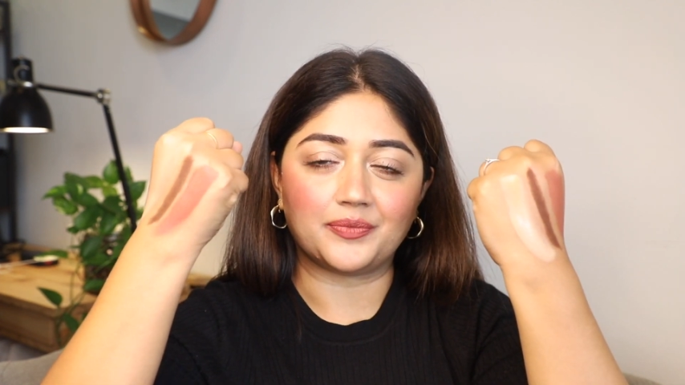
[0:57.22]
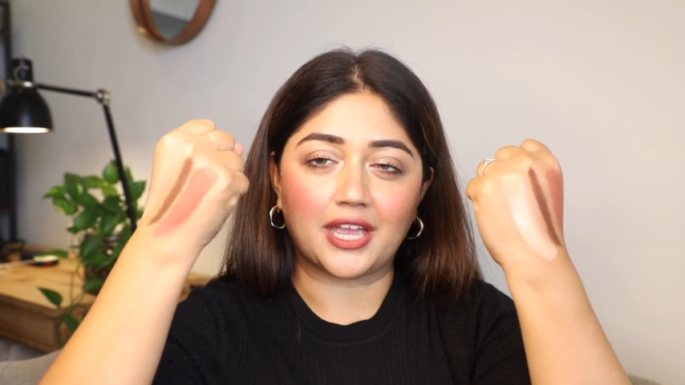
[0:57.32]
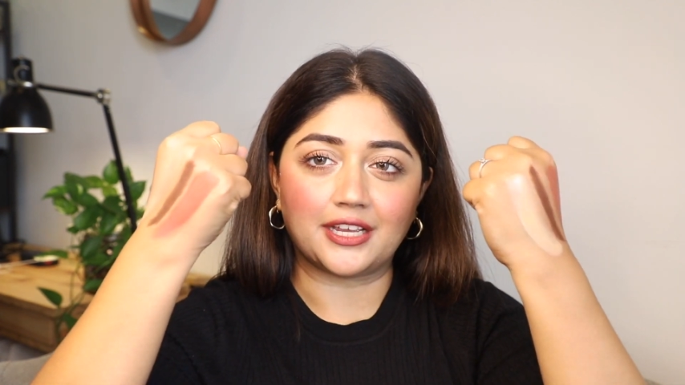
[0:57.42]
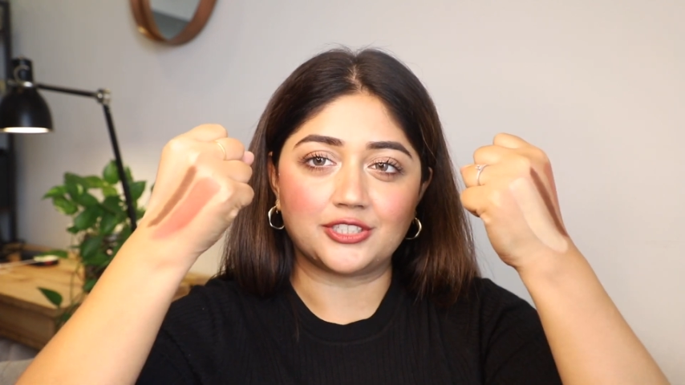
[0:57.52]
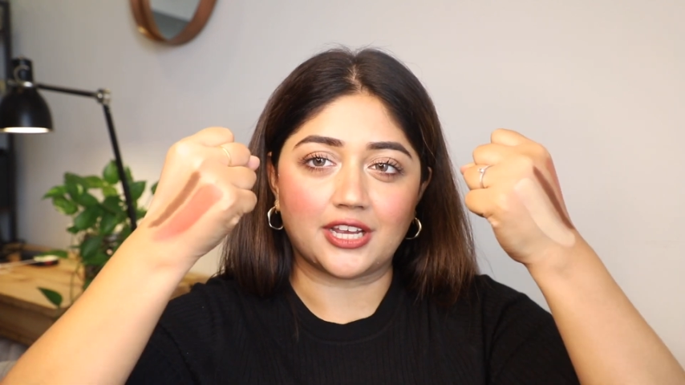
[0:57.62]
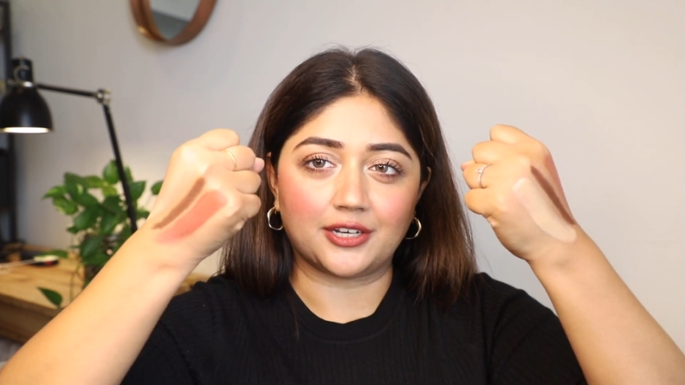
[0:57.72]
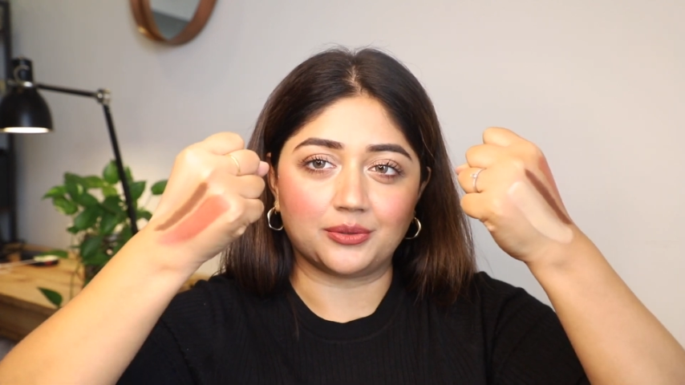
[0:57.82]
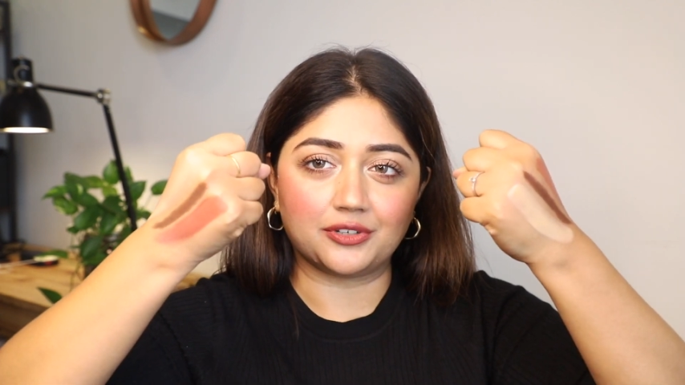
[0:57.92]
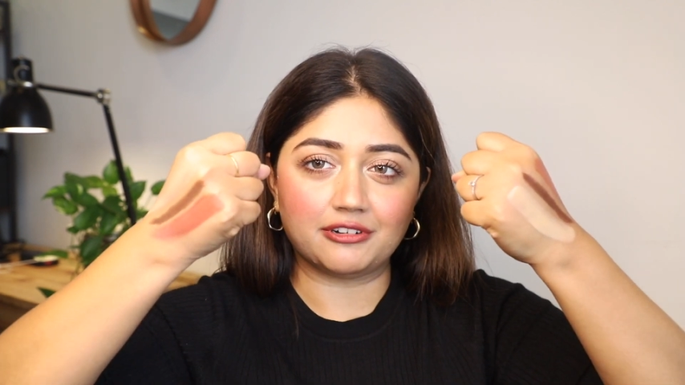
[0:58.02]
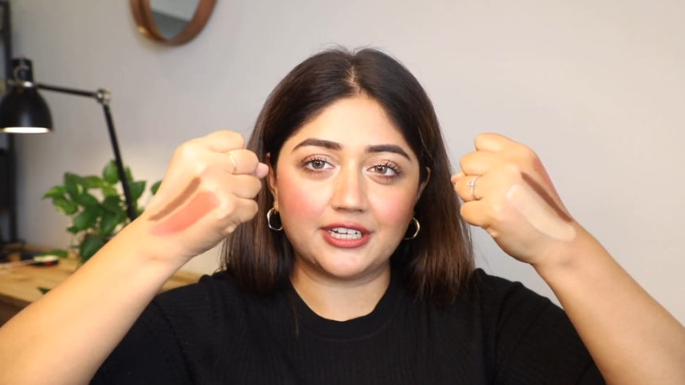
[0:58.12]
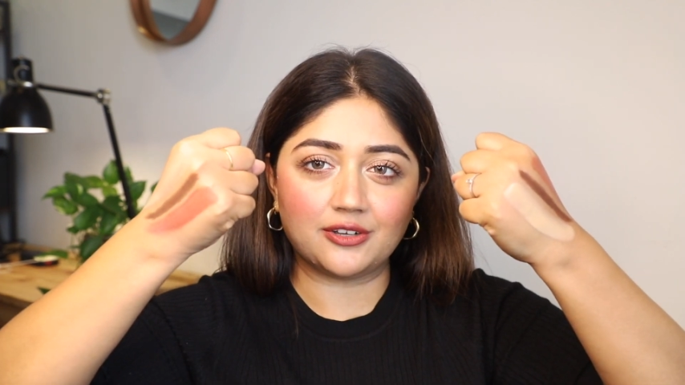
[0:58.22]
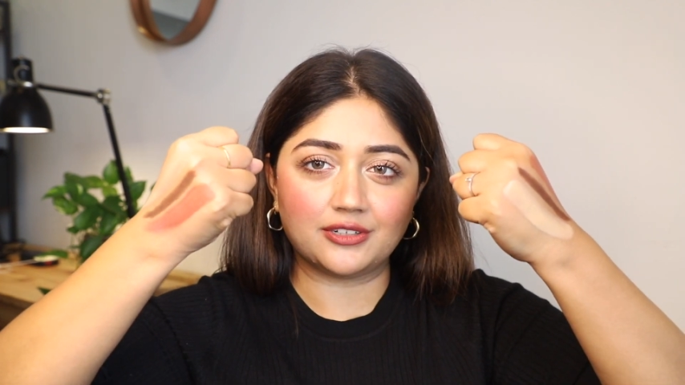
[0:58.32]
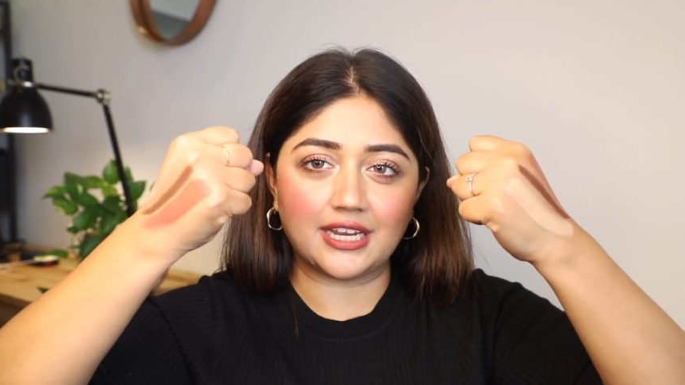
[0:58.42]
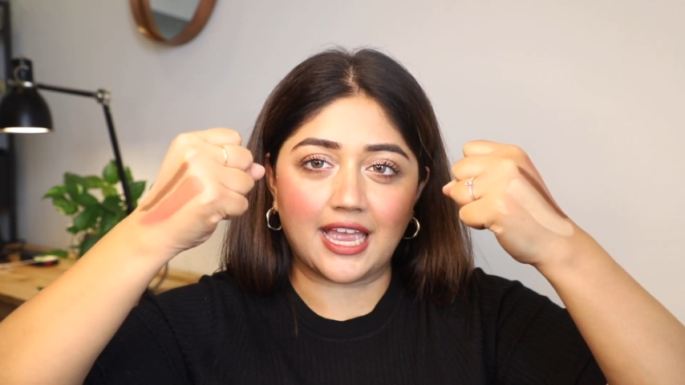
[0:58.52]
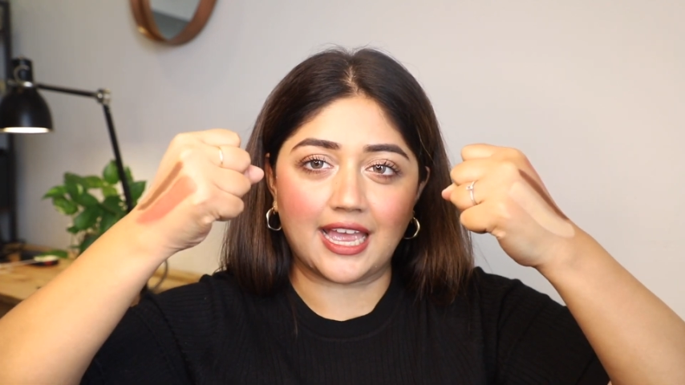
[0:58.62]
eyeshadow
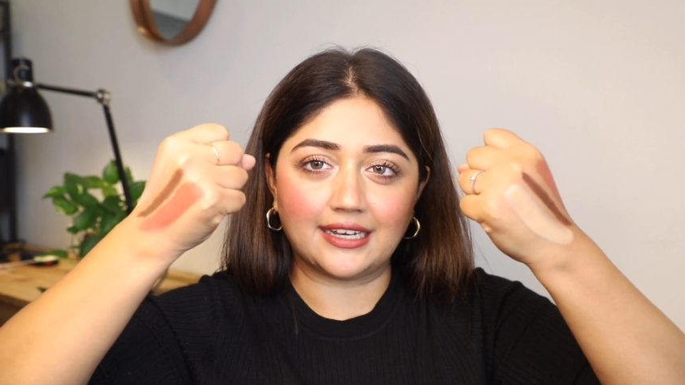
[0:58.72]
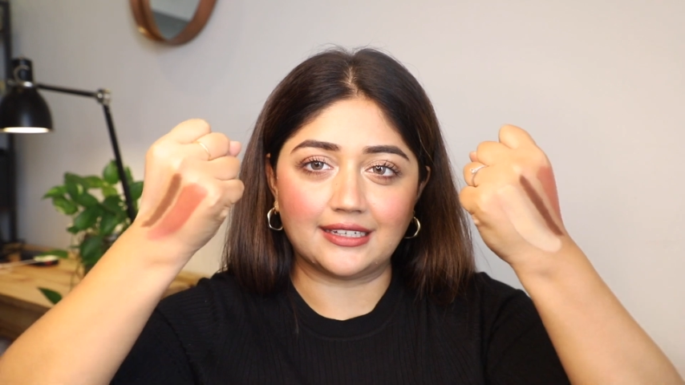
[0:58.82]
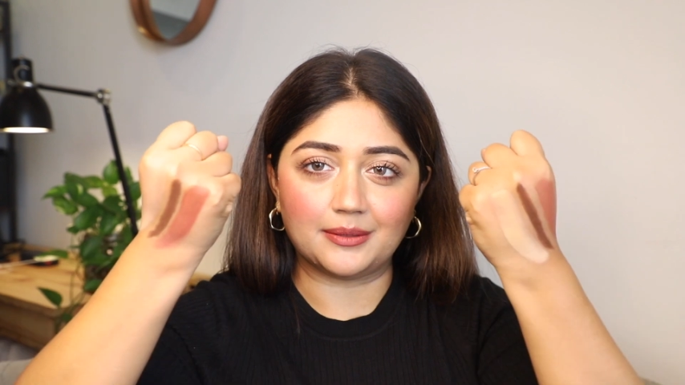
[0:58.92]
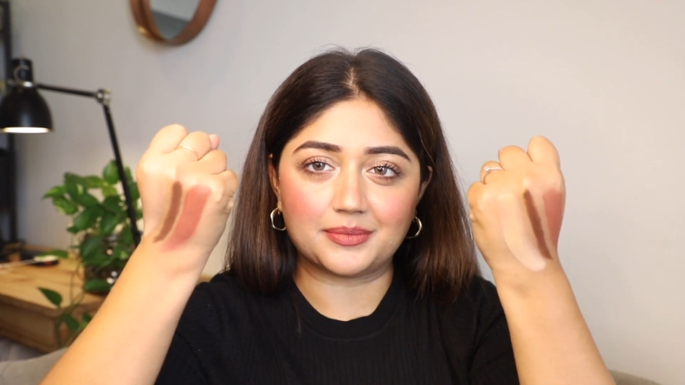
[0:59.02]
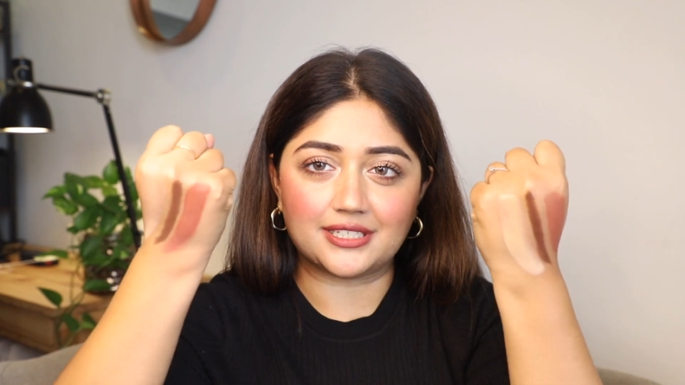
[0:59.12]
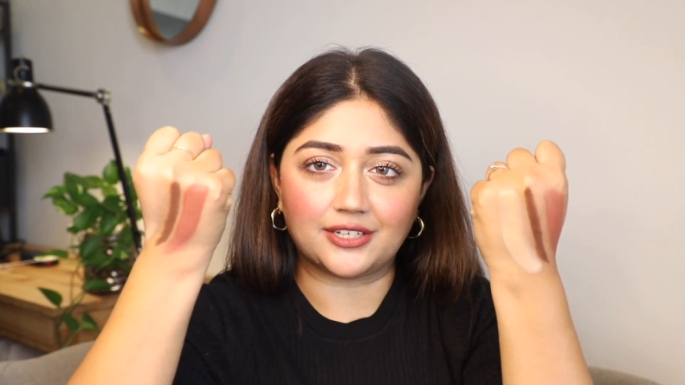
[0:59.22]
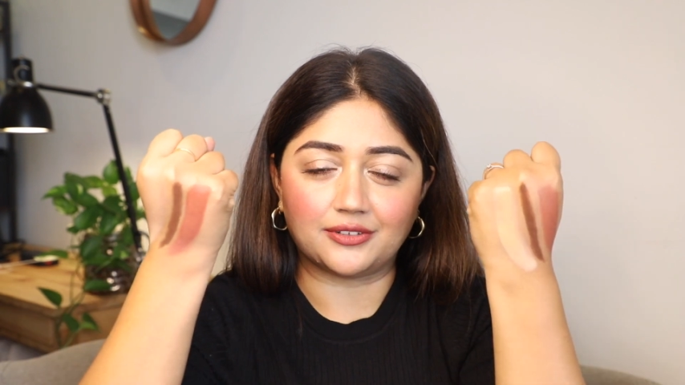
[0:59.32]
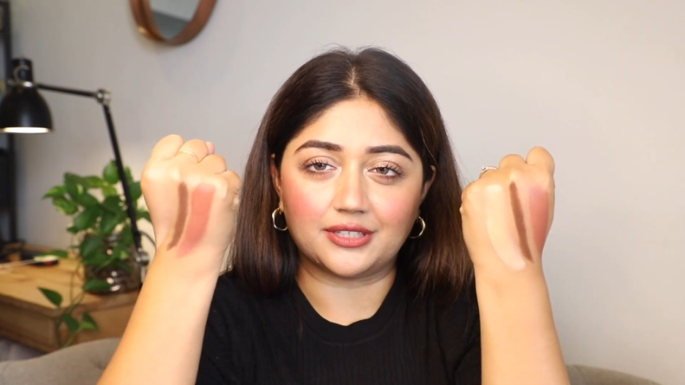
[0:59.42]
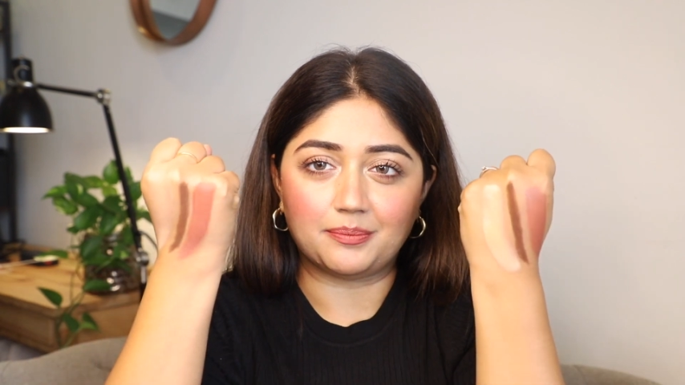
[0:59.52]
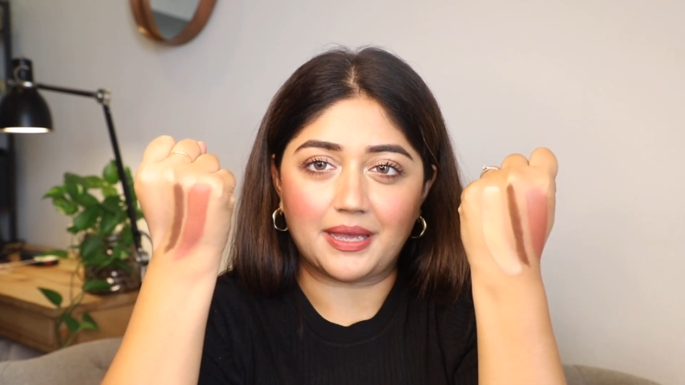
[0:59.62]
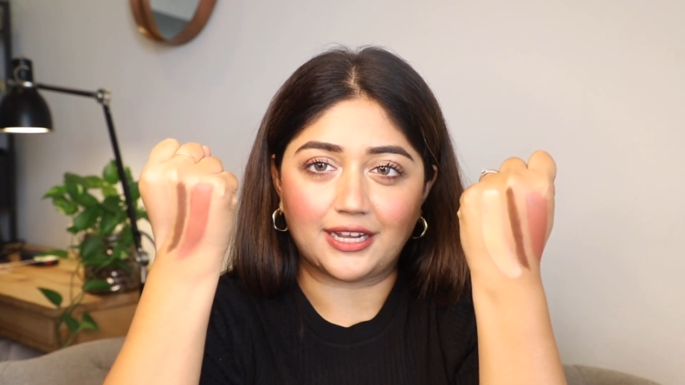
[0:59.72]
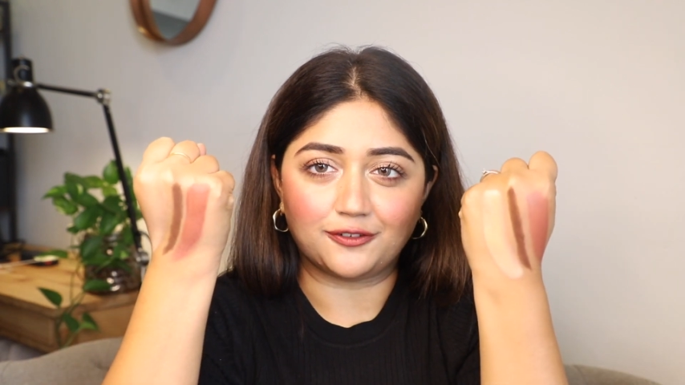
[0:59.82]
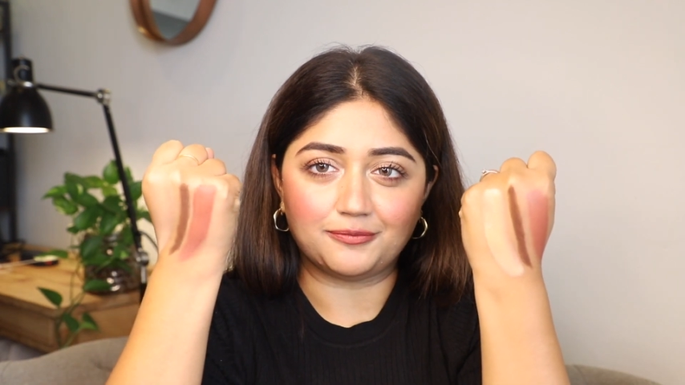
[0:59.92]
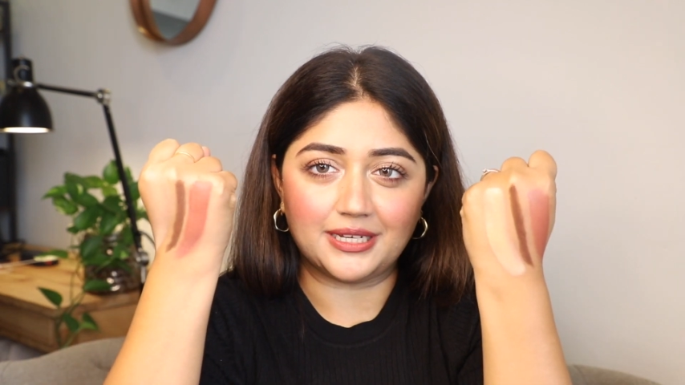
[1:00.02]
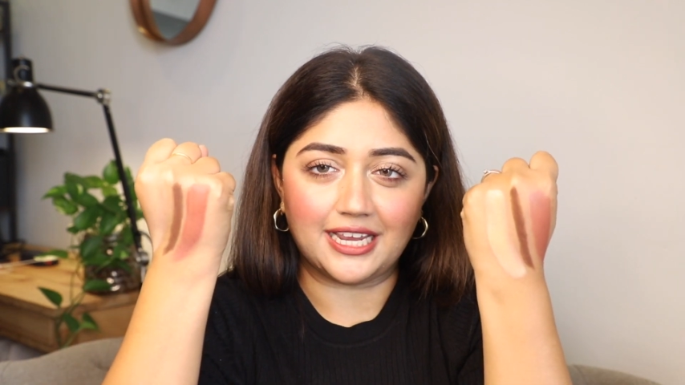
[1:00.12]
crayon, and lipstick on the back
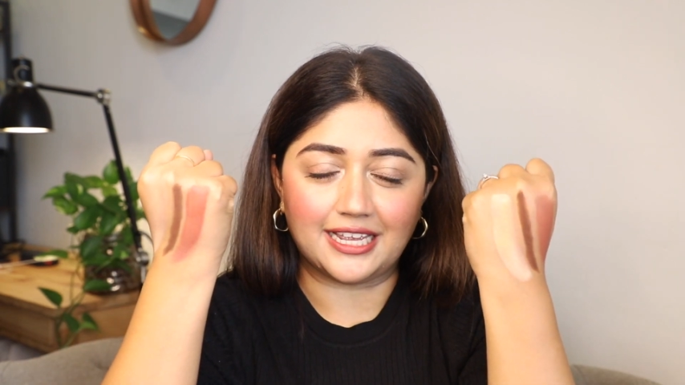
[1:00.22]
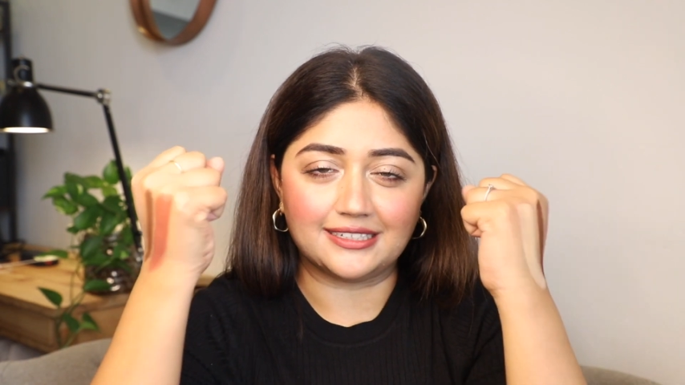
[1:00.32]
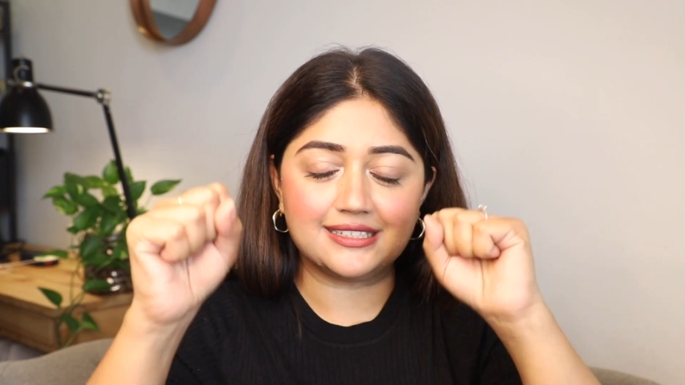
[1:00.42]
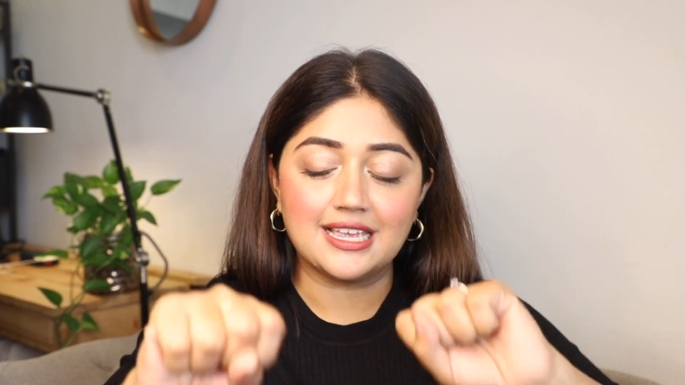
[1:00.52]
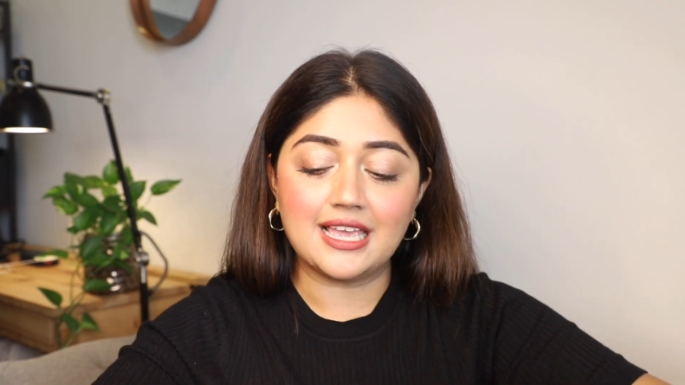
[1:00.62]
of my hands.